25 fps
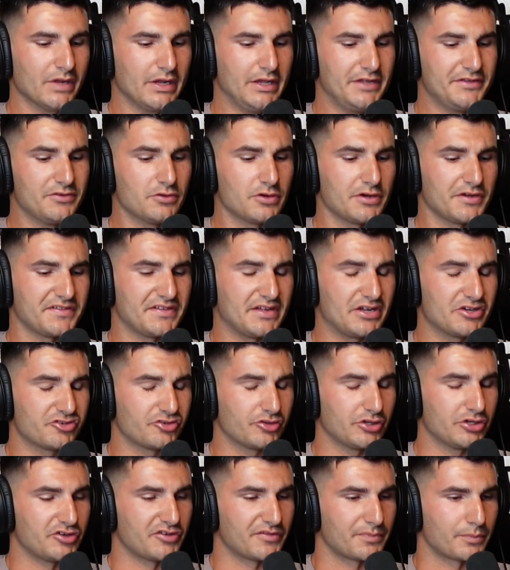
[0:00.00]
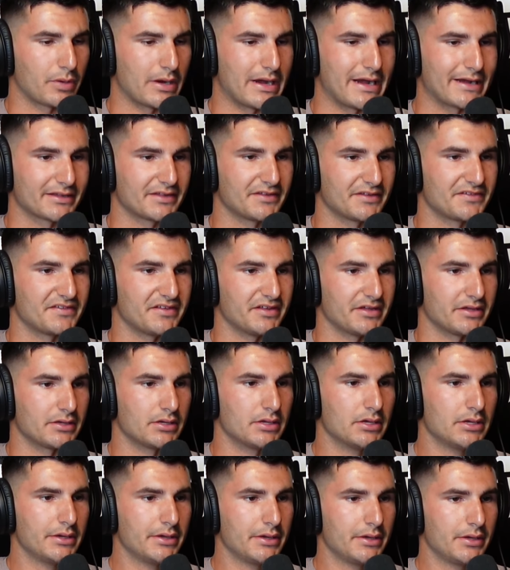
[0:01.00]
is you're essentially just practicing
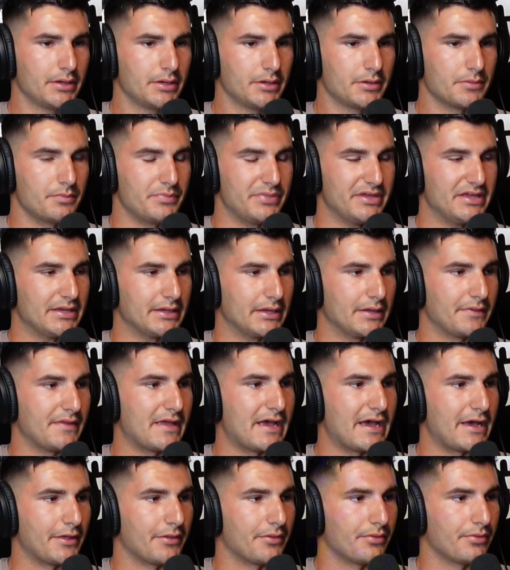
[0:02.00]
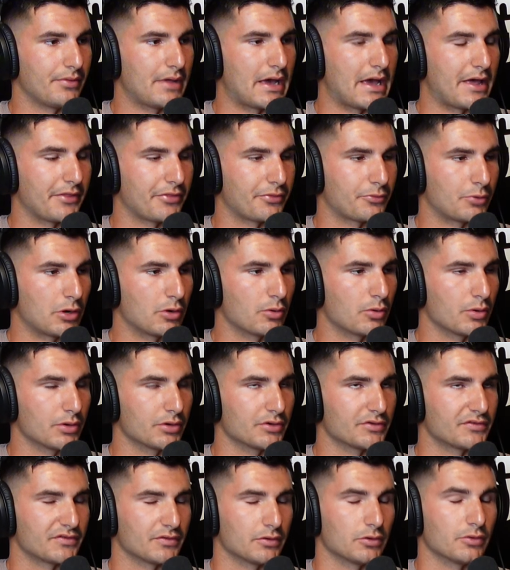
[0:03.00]
being in that
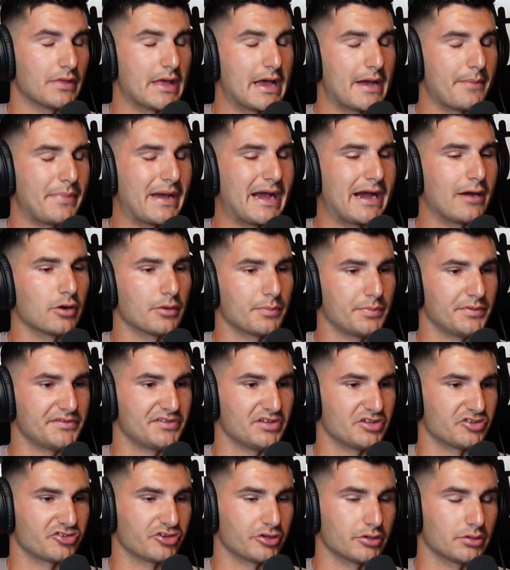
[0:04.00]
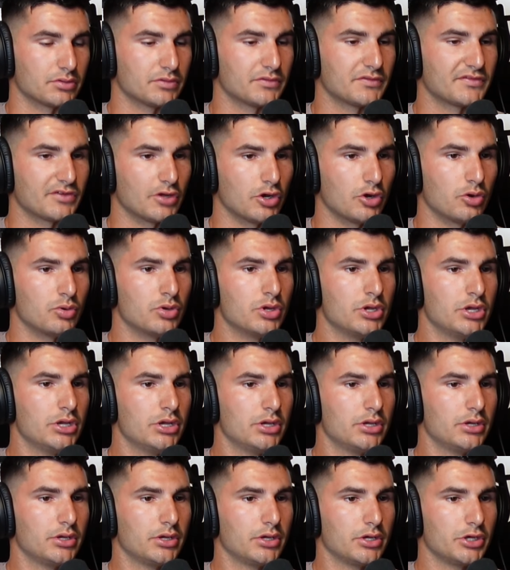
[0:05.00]
throwers or that power position. So
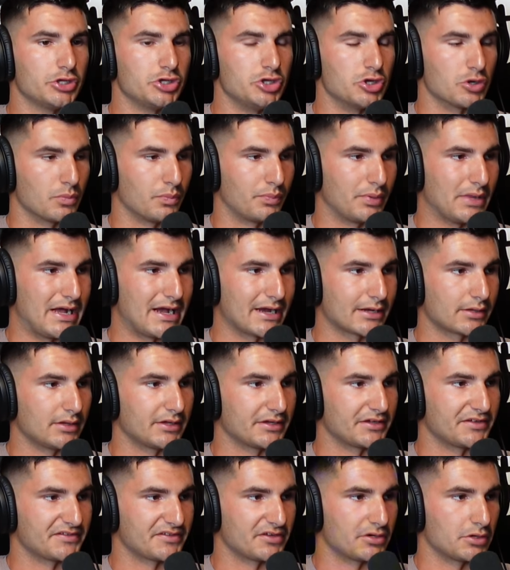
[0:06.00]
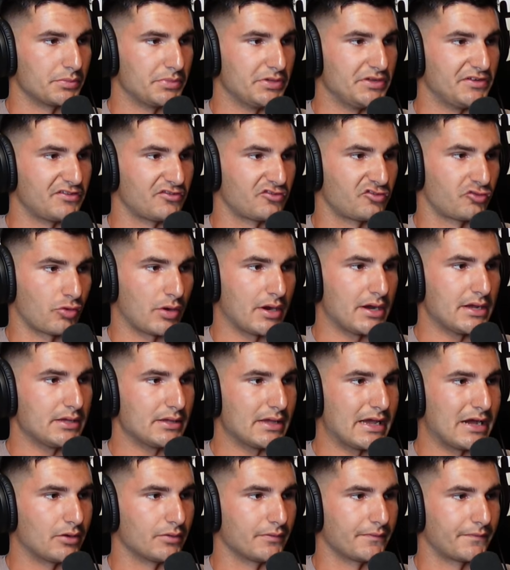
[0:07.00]
your block leg is going to be straight
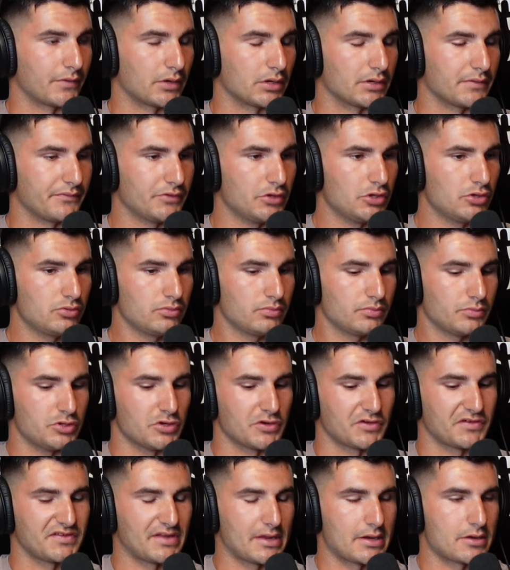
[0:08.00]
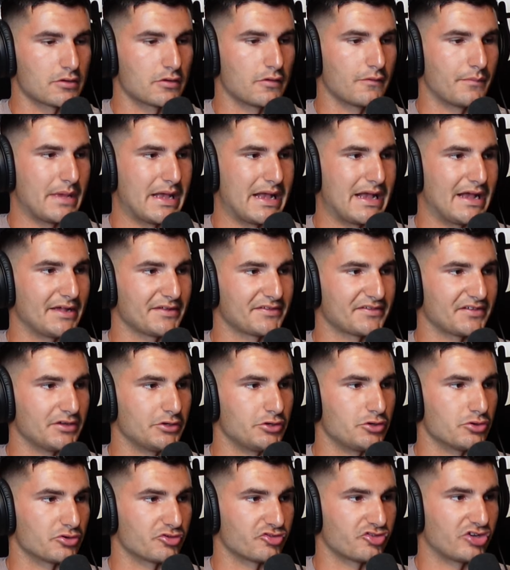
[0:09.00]
out in front of you. Your center of mass
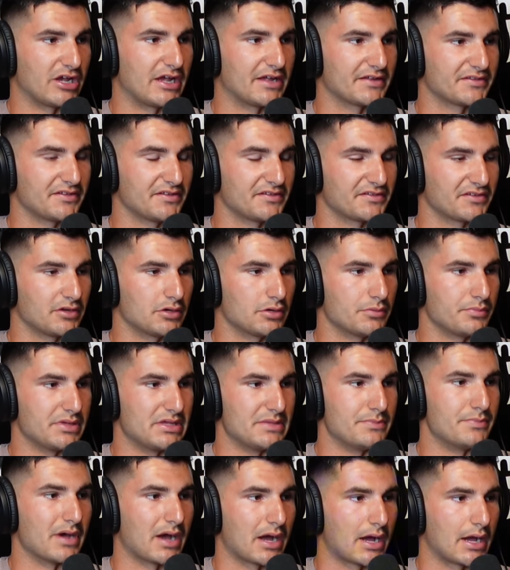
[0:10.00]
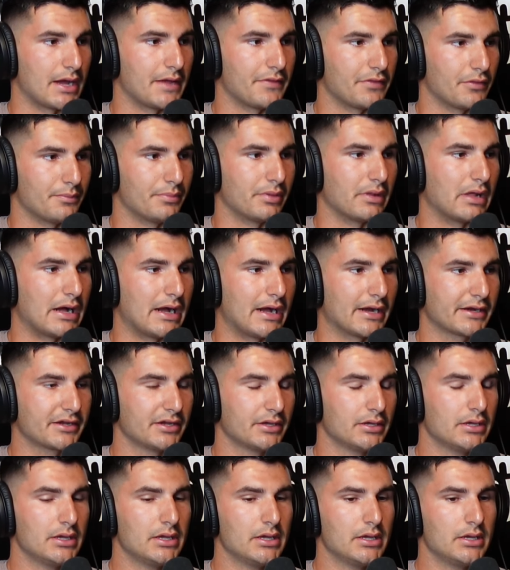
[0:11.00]
and your chest is going to be behind the block.